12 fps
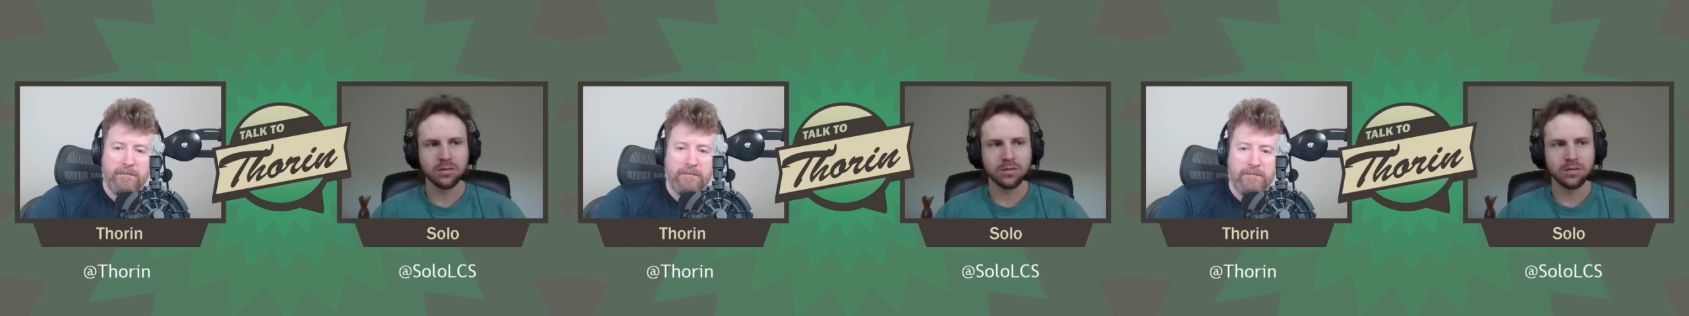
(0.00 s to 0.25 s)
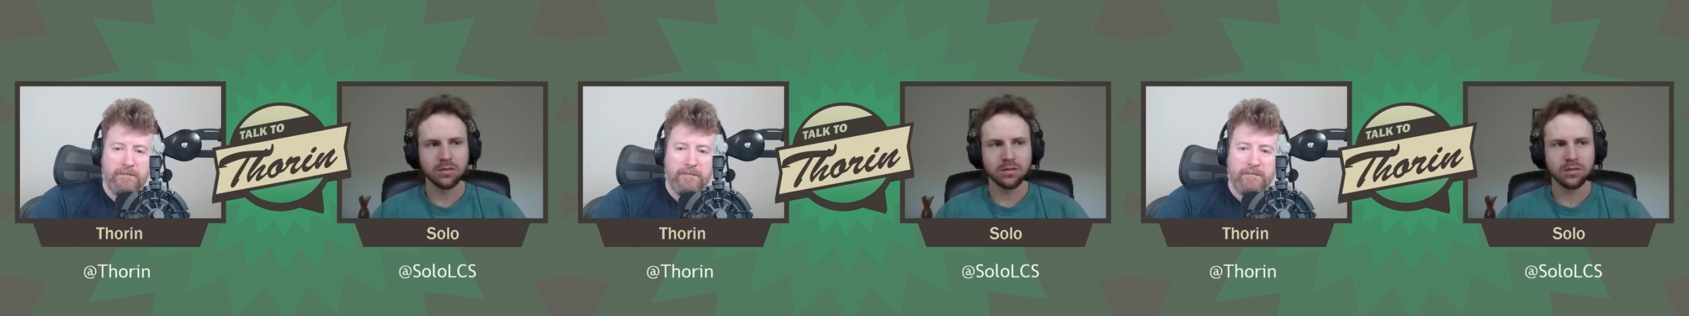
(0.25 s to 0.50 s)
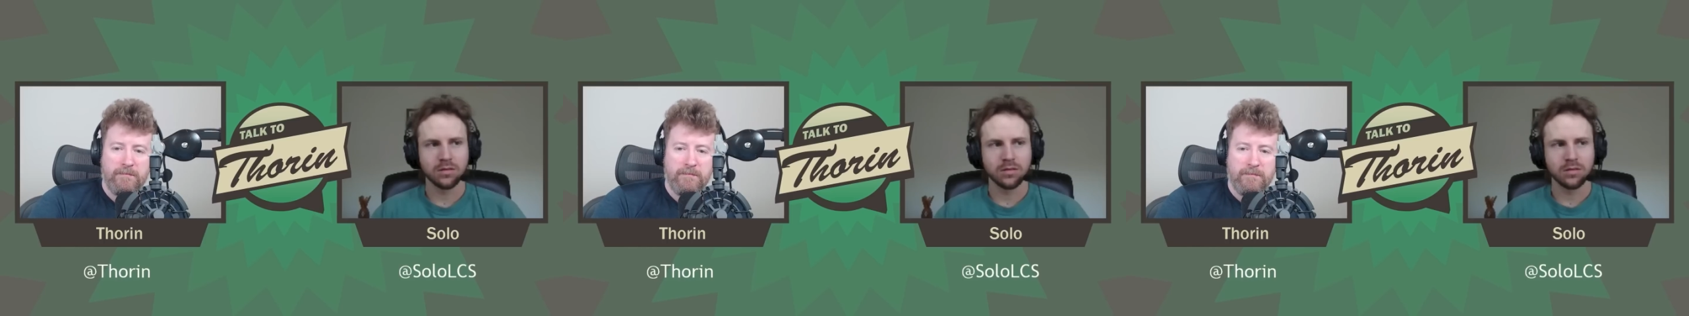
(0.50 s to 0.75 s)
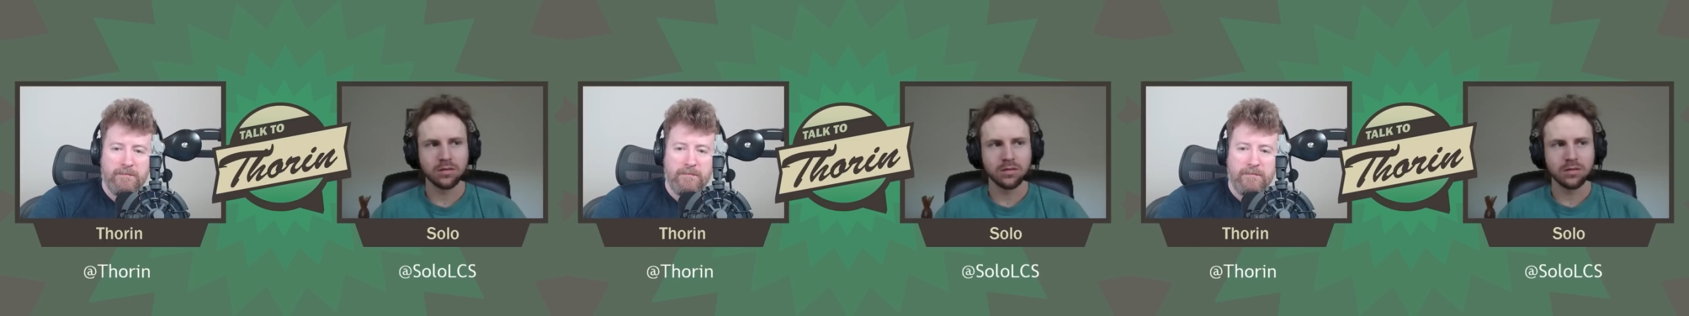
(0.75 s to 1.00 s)

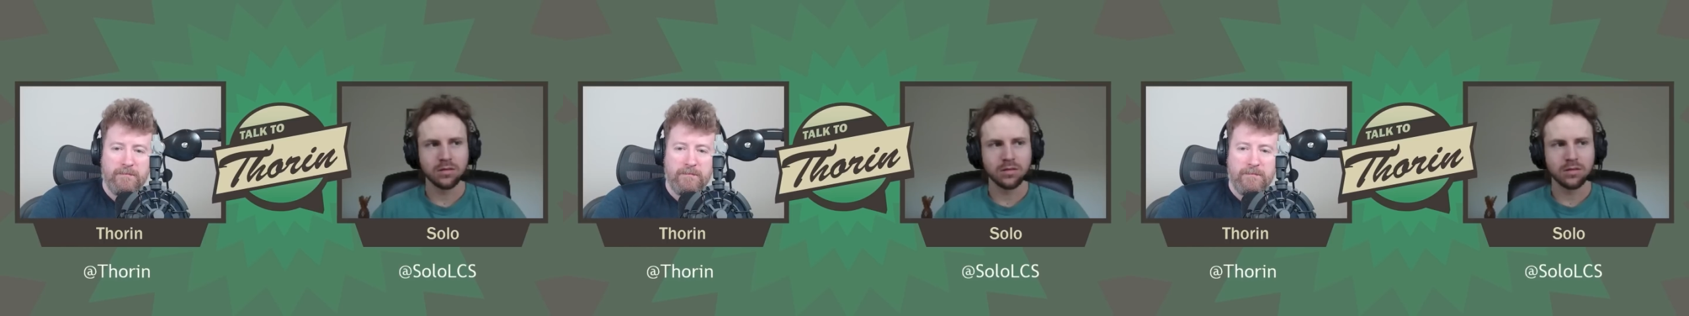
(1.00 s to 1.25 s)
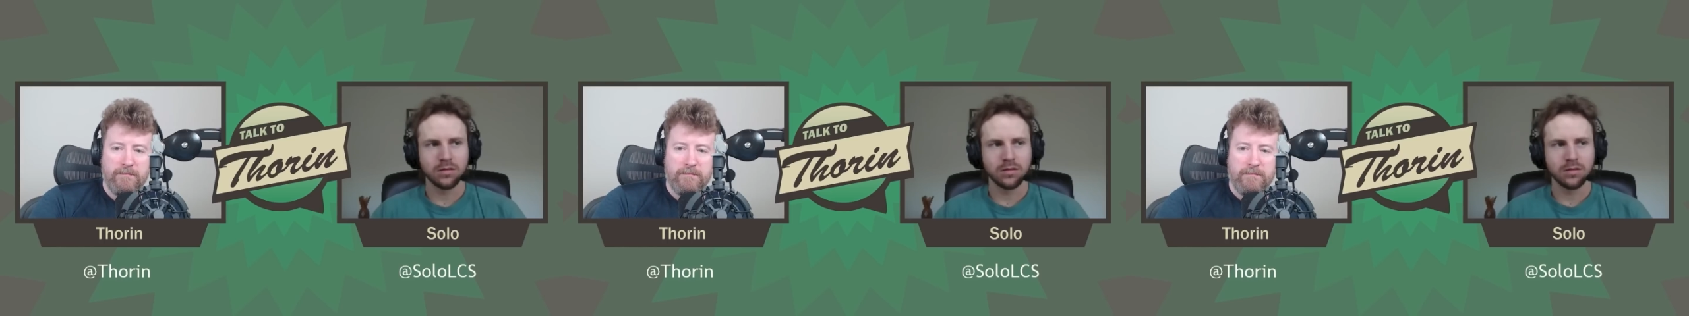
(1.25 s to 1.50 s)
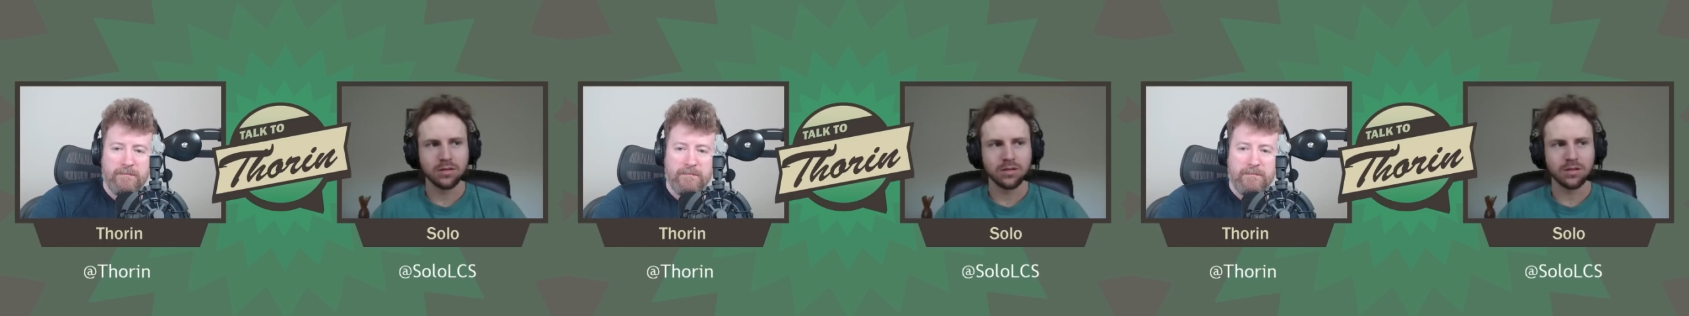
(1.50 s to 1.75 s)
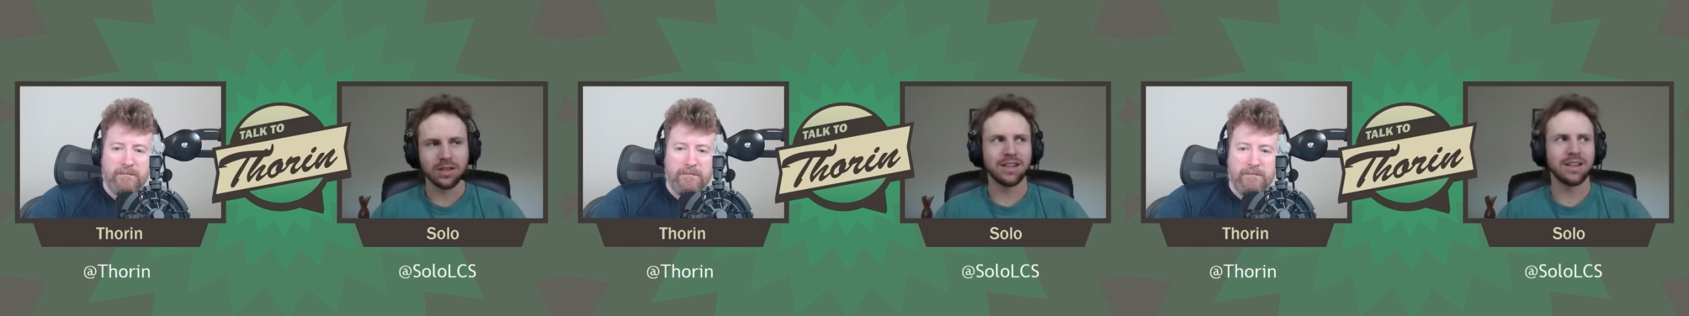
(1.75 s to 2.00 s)

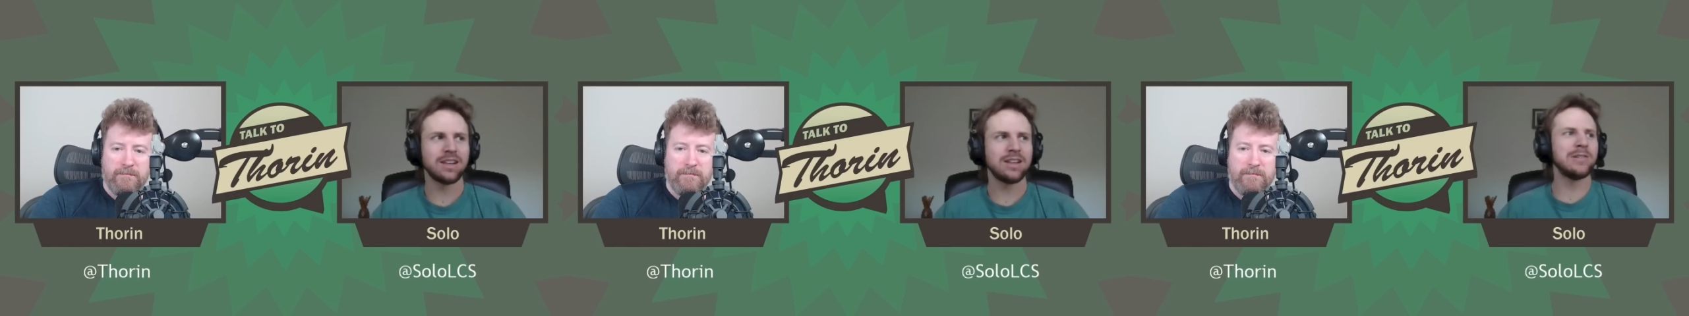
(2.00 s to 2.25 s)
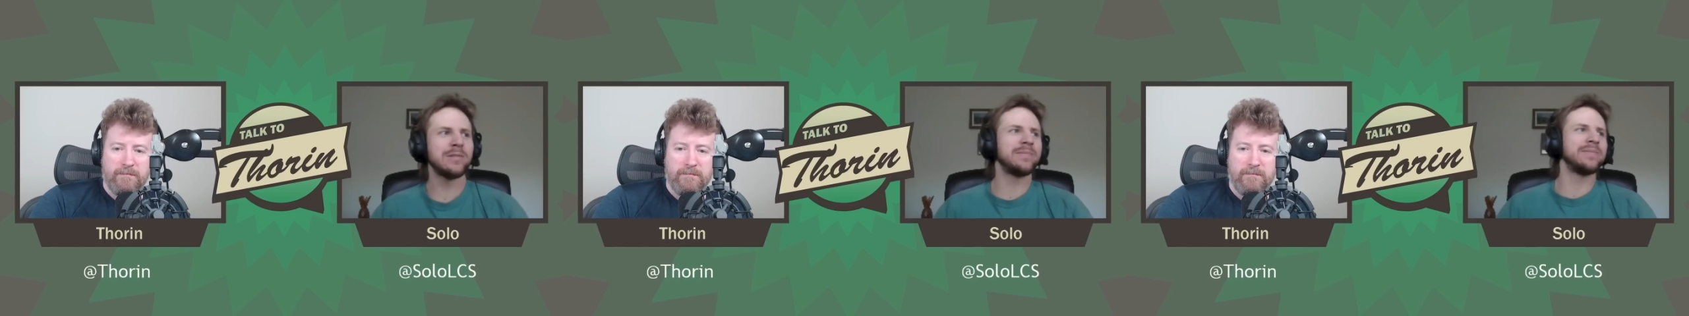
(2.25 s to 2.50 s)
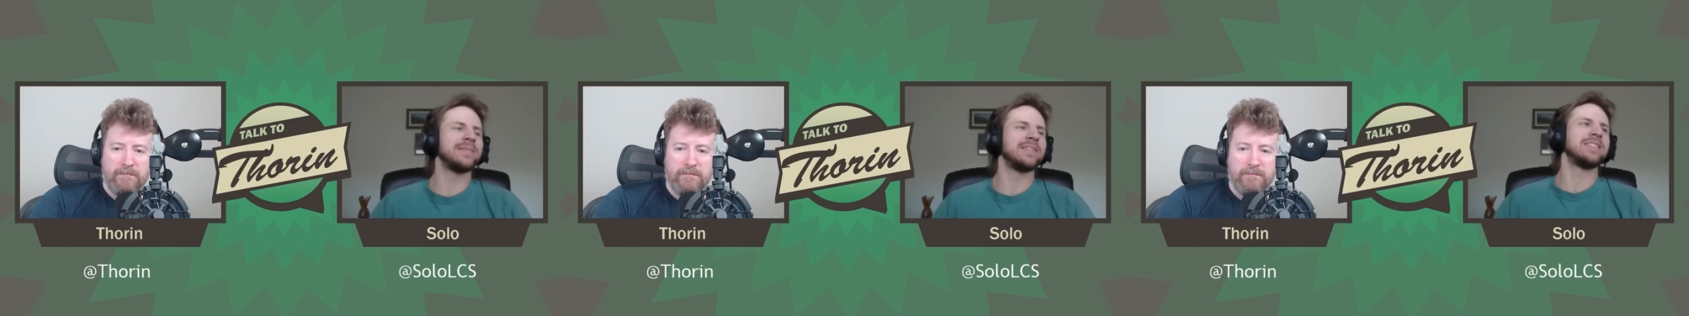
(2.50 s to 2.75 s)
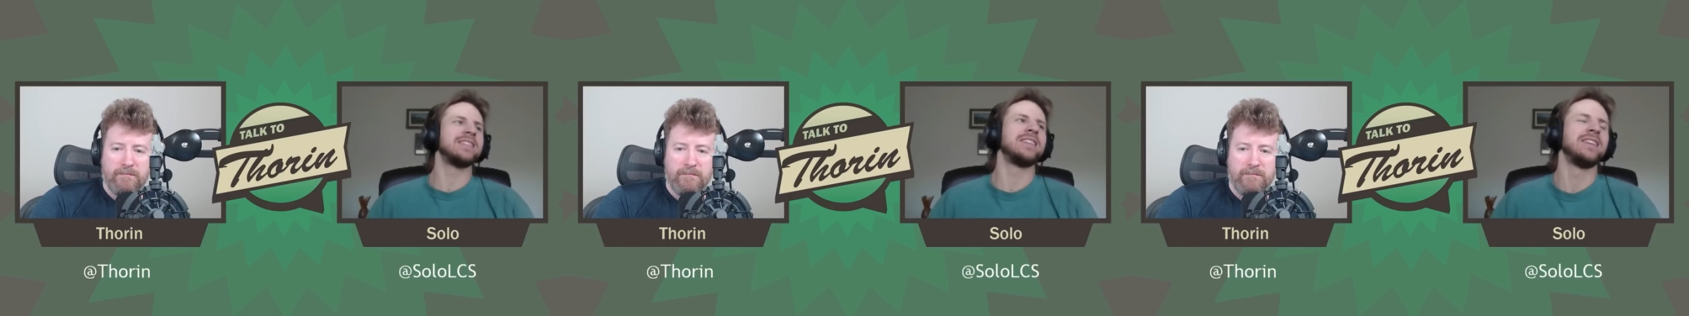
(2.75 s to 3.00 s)

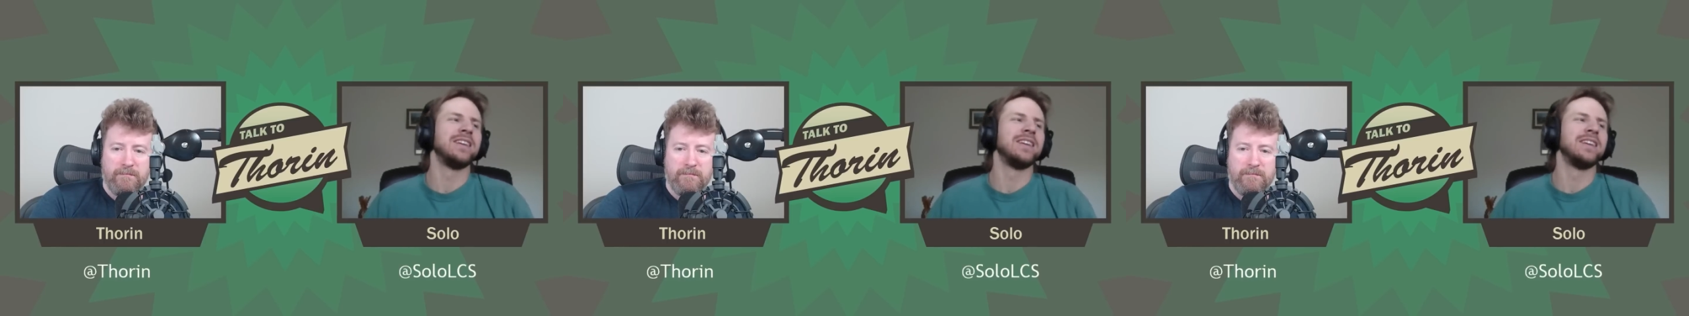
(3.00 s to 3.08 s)
No one is speaking in this clip.